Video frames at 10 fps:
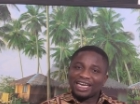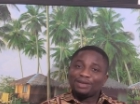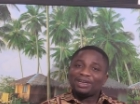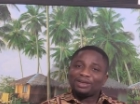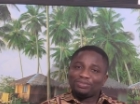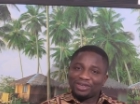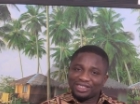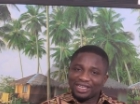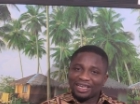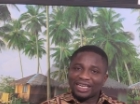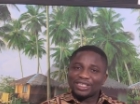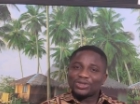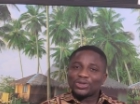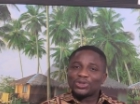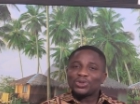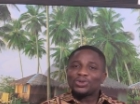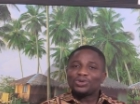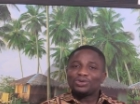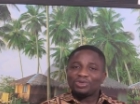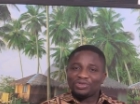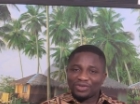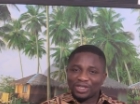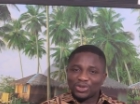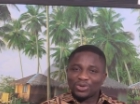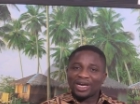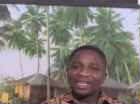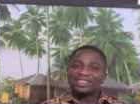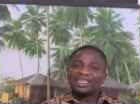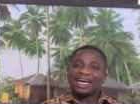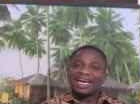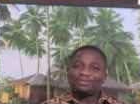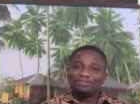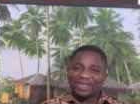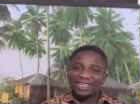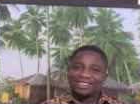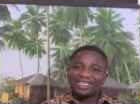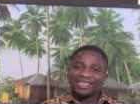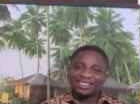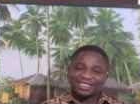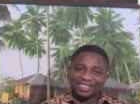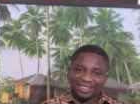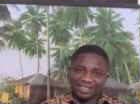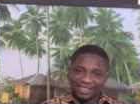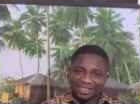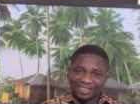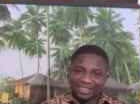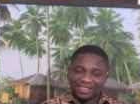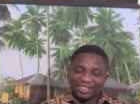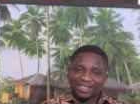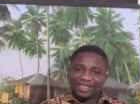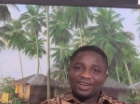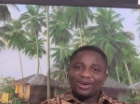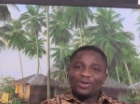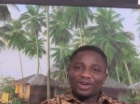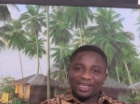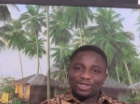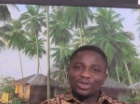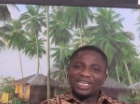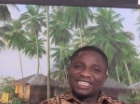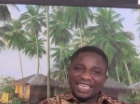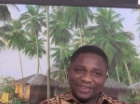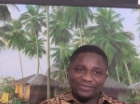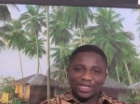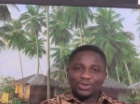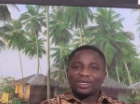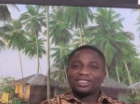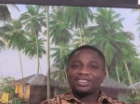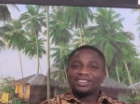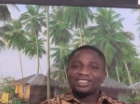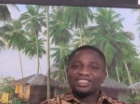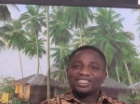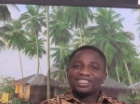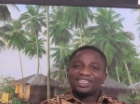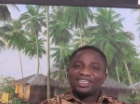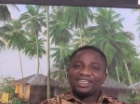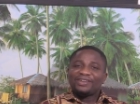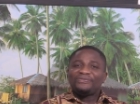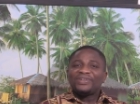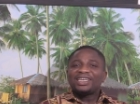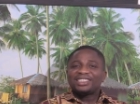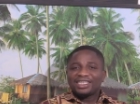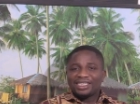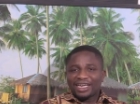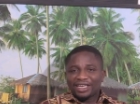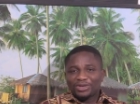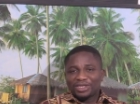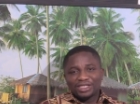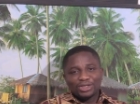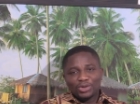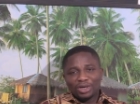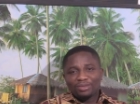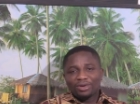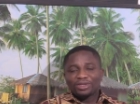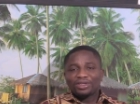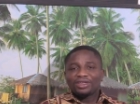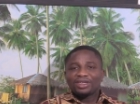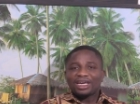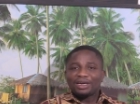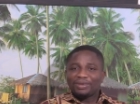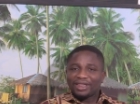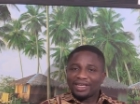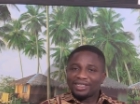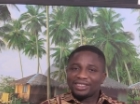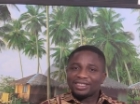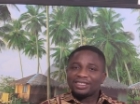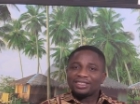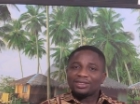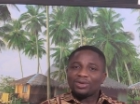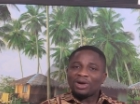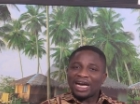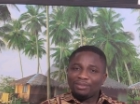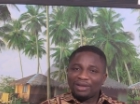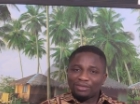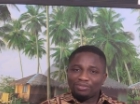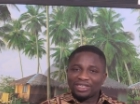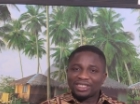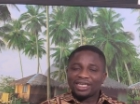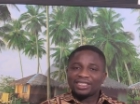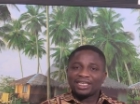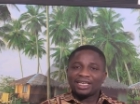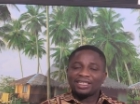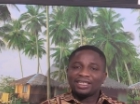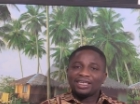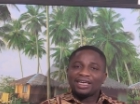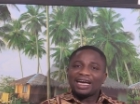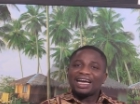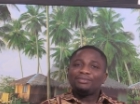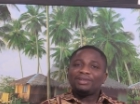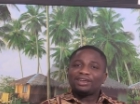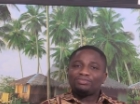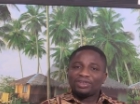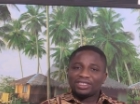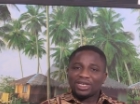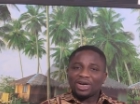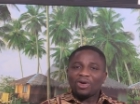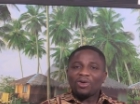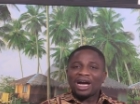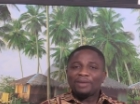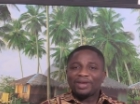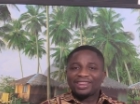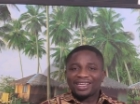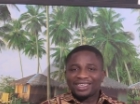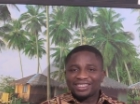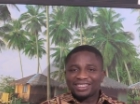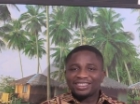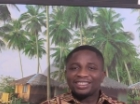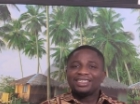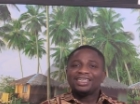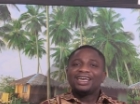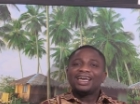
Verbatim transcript: High blood pressure is also referred to as hypertension. Okay, so let's take the first one. The first thing that you didn't know about hypertension or high blood pressure is that high blood pressure or hypertension